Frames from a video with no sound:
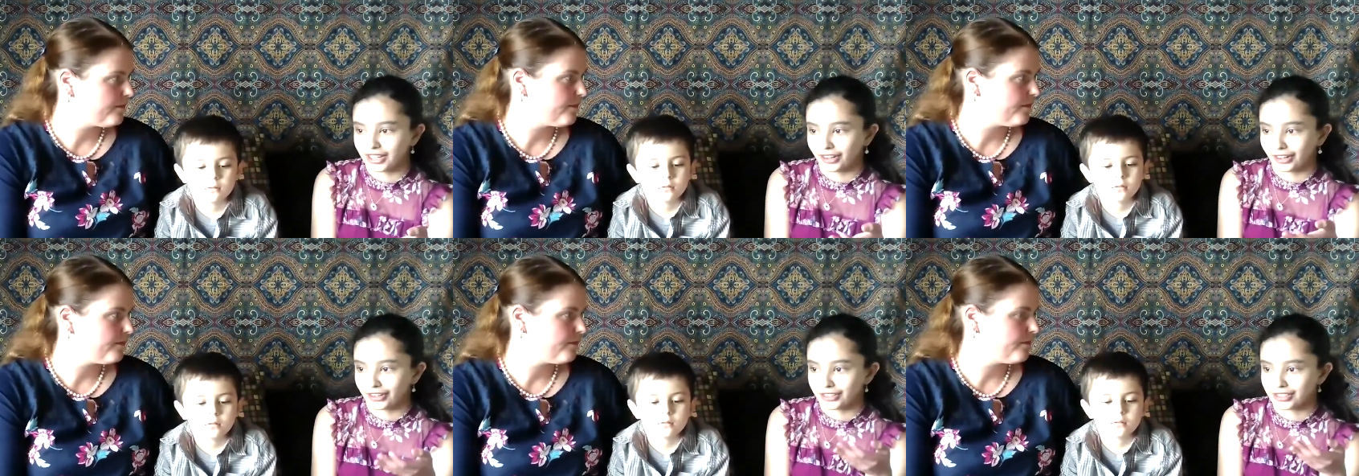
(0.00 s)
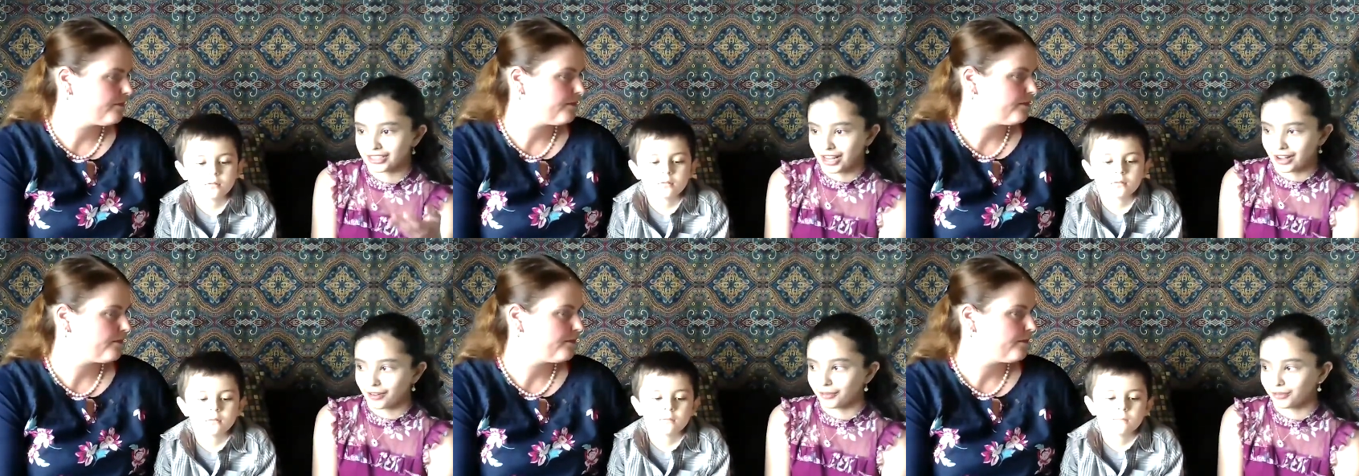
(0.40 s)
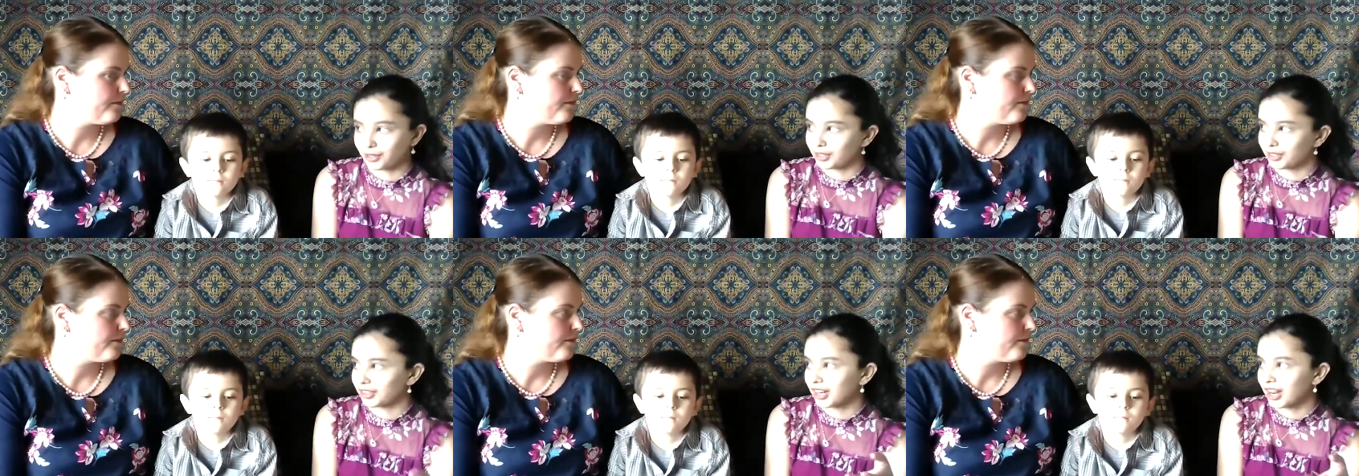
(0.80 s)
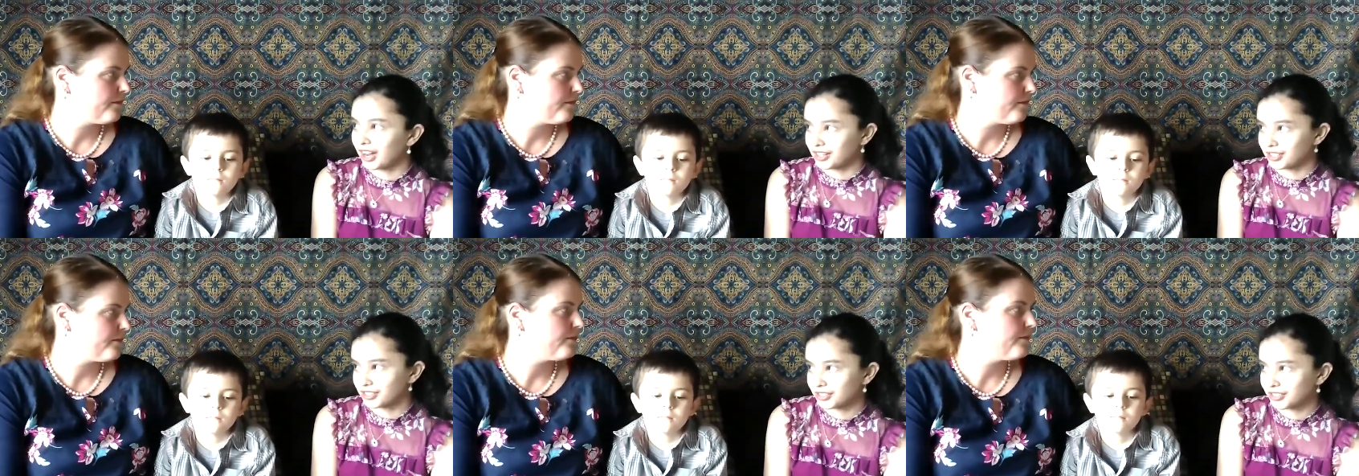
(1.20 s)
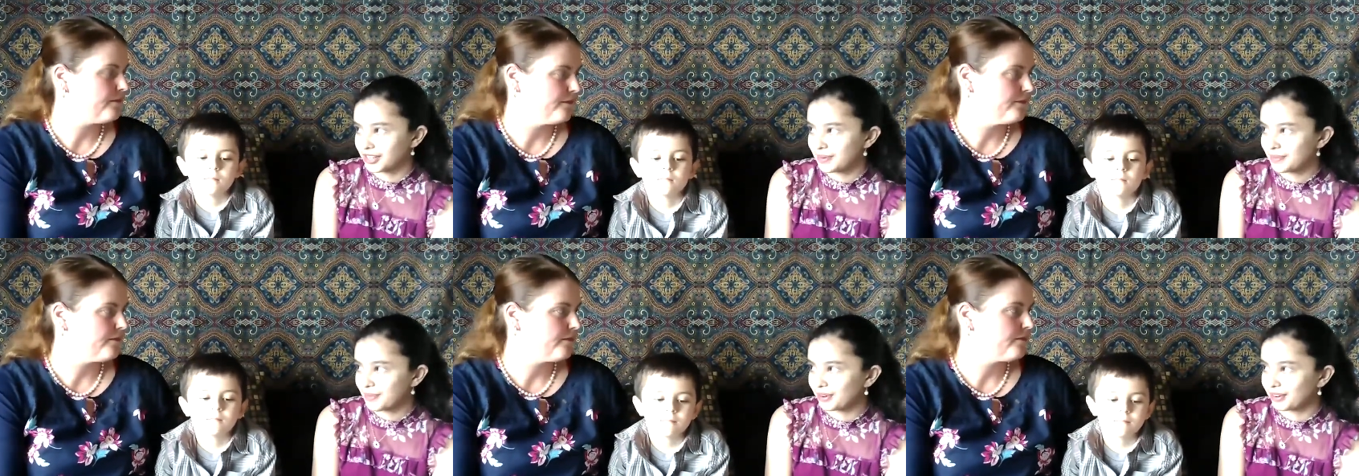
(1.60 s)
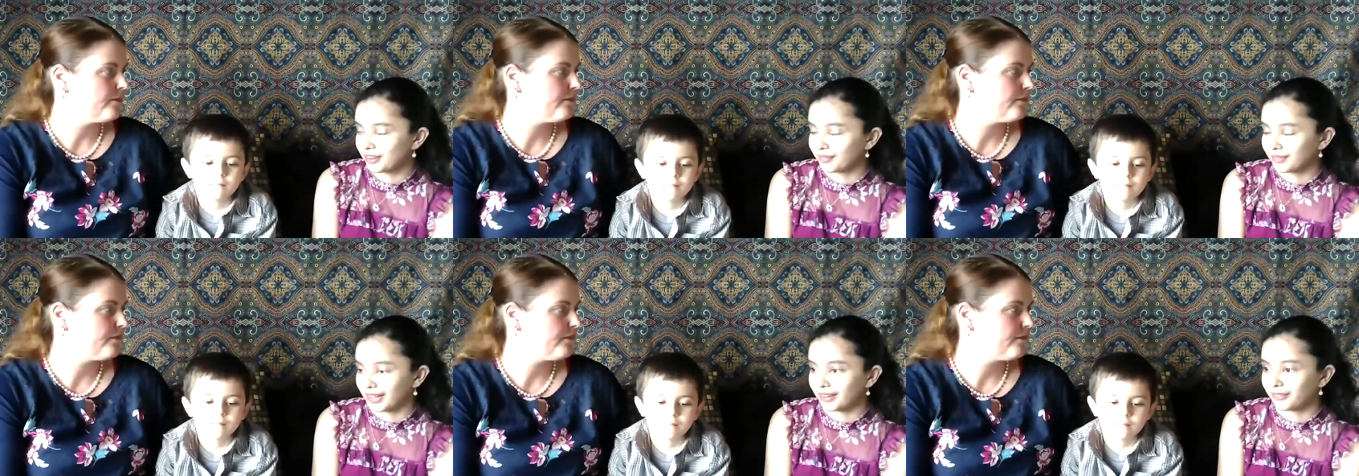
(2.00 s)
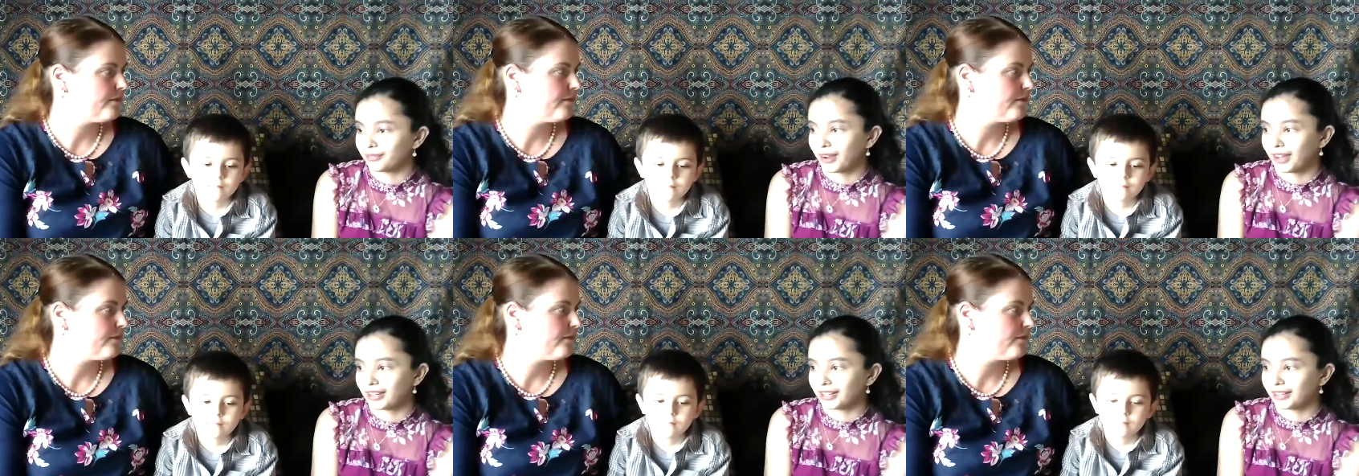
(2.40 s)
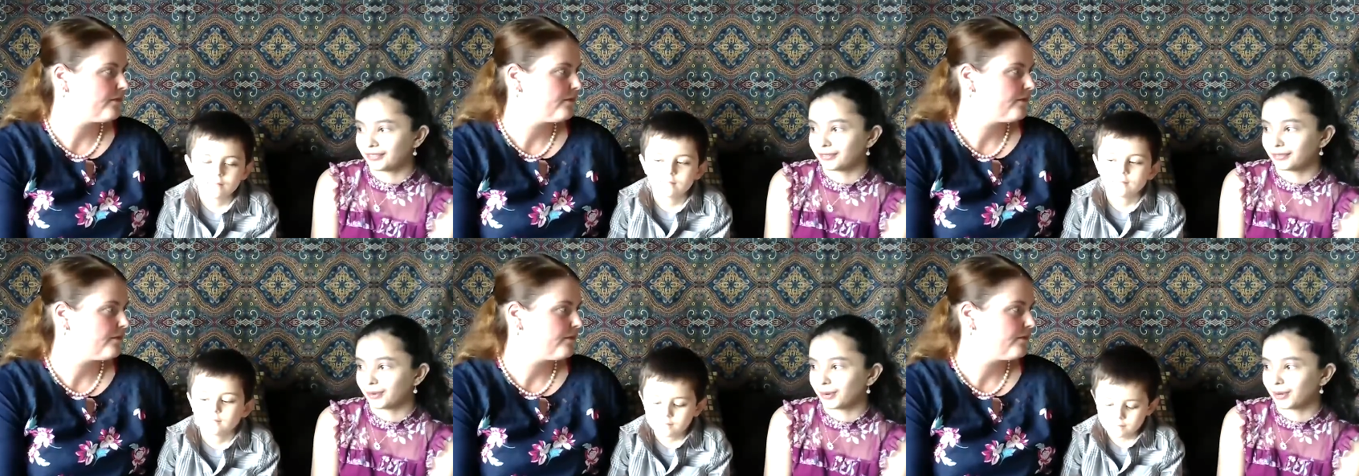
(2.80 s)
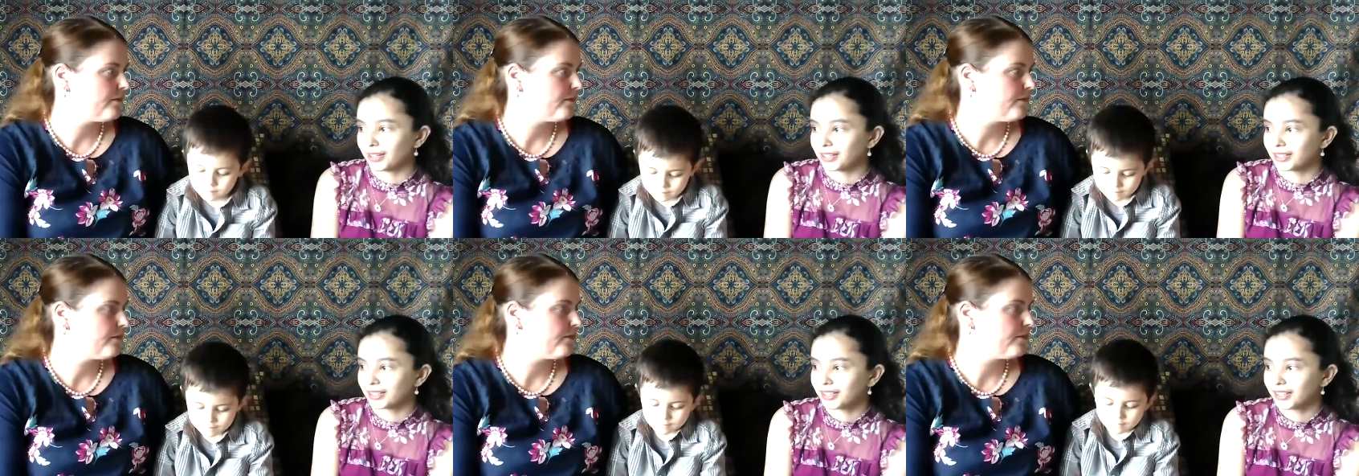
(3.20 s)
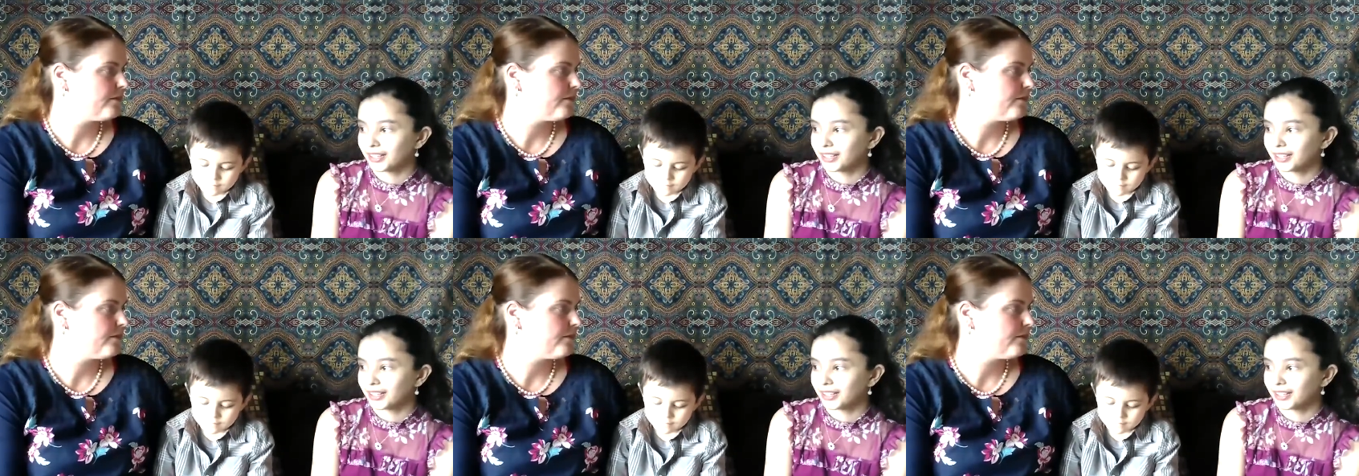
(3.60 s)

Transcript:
Speaker 1: yourself and your country, more of like fighting for.